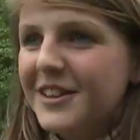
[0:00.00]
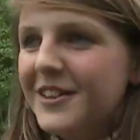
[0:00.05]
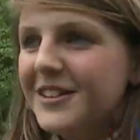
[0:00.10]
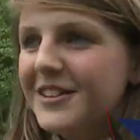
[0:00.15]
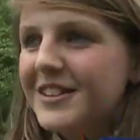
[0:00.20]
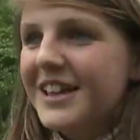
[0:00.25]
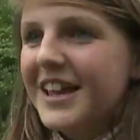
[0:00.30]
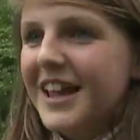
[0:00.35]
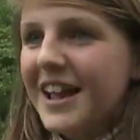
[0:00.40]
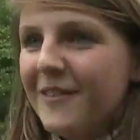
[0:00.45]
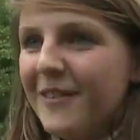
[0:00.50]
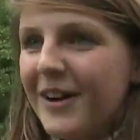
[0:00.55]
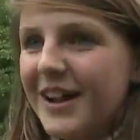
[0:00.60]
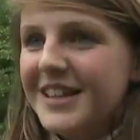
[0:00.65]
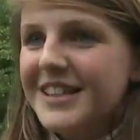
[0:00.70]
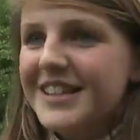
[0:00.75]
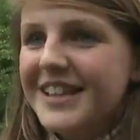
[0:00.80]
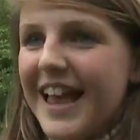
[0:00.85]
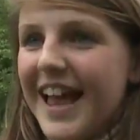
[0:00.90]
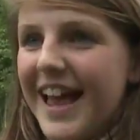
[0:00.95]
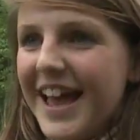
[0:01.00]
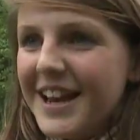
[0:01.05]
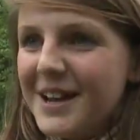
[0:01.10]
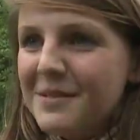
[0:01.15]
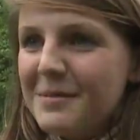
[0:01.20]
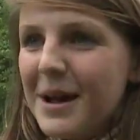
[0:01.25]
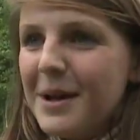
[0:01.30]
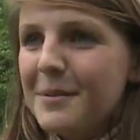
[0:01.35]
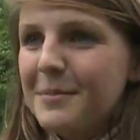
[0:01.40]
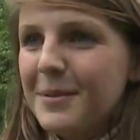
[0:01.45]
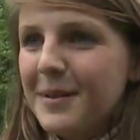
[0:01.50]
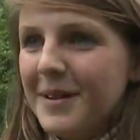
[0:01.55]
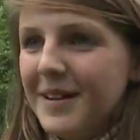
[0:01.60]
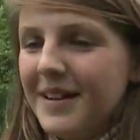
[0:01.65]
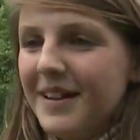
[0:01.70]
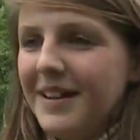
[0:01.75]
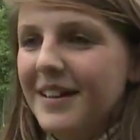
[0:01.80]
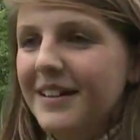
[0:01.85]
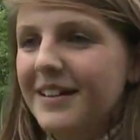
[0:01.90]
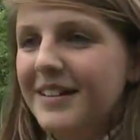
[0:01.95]
I used to get quite scared about putting
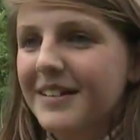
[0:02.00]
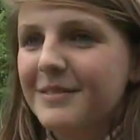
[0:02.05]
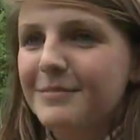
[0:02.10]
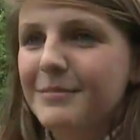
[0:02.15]
like